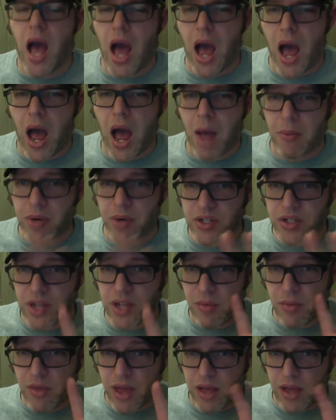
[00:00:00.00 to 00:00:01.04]
I'm going to
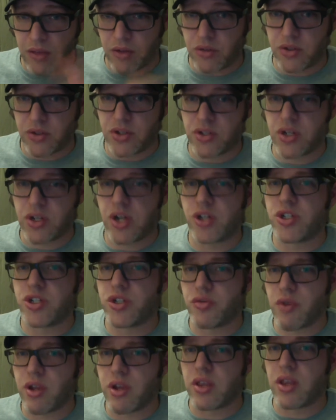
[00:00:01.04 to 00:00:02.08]
stop that little
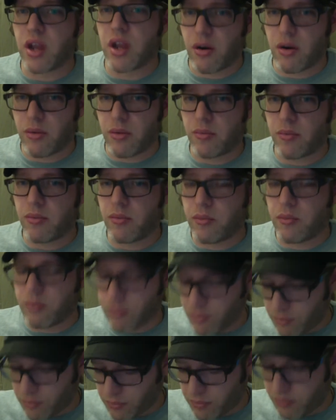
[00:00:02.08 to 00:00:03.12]
discussion right there.
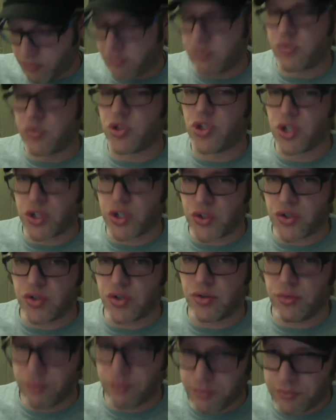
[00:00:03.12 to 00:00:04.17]

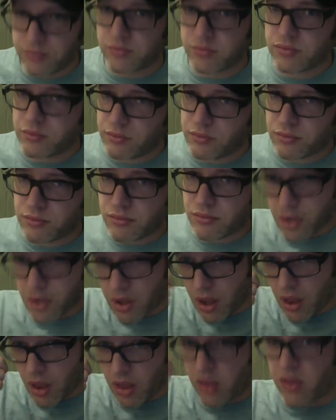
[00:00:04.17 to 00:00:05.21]
Just
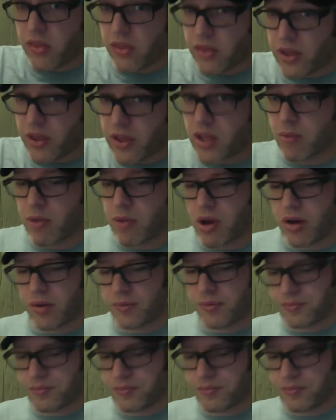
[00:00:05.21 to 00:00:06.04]
think about it.